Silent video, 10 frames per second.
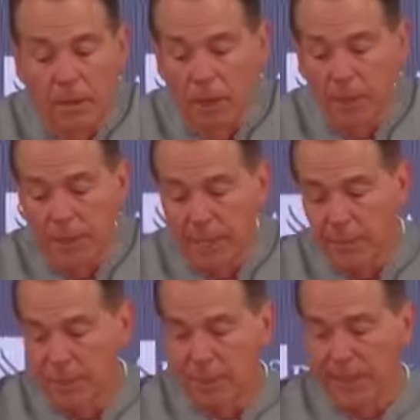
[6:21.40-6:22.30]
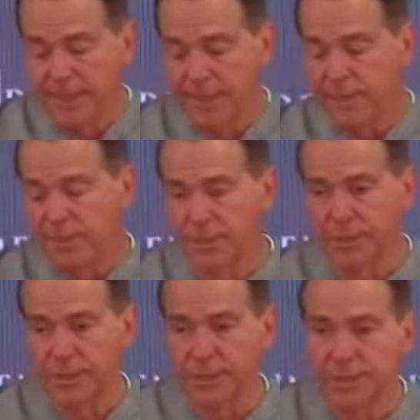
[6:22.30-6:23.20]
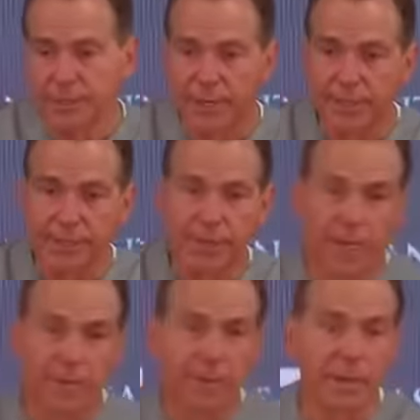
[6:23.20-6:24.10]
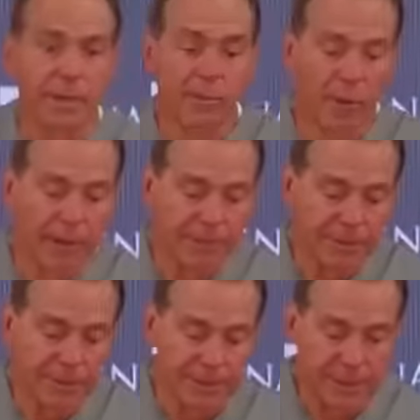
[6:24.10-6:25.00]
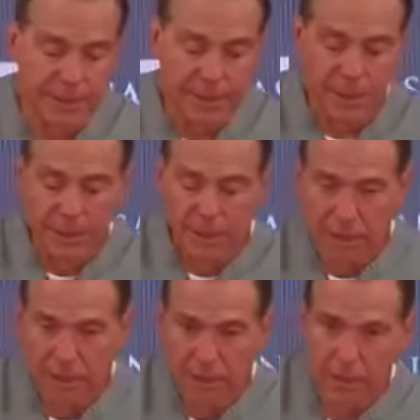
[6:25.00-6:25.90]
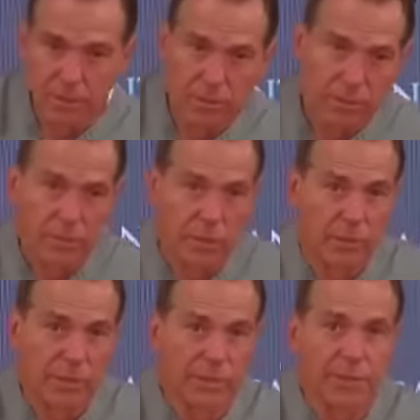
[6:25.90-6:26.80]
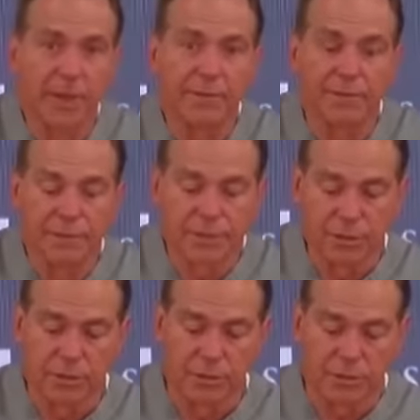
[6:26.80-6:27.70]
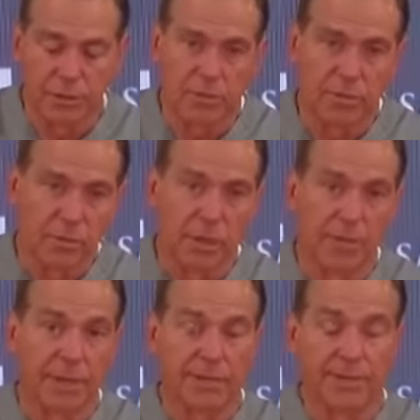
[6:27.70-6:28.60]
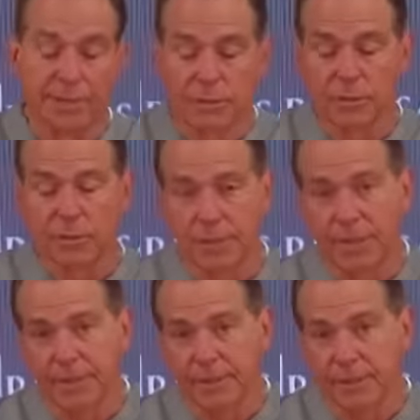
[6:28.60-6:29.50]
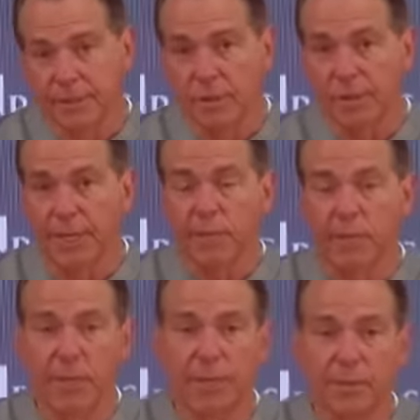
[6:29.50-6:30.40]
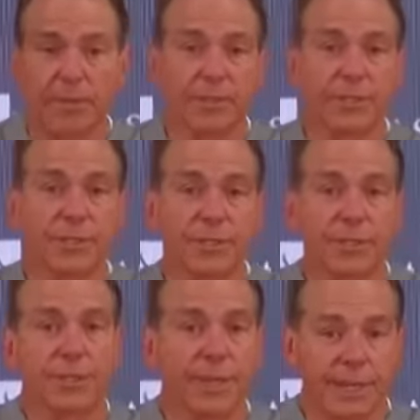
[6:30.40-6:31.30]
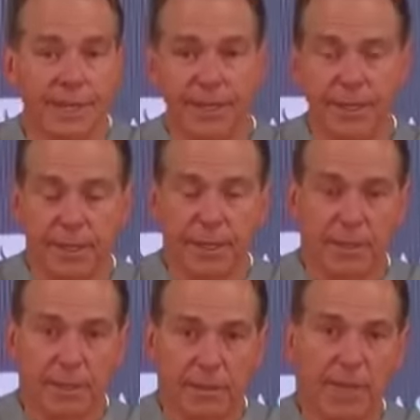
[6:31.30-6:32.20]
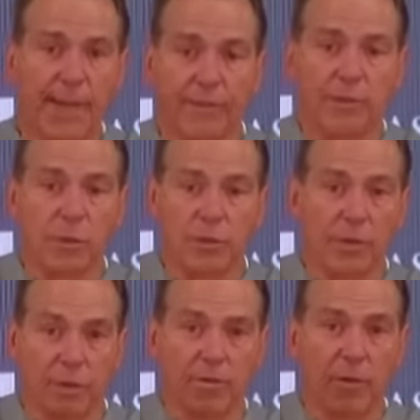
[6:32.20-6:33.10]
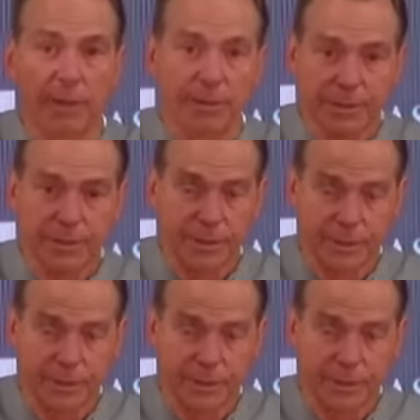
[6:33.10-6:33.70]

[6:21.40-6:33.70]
Well, we got to put guys in a position and try to train them and get them reps. But, you know, what is beneficial, really beneficial to players is when they can play a position and they have cumulative reps,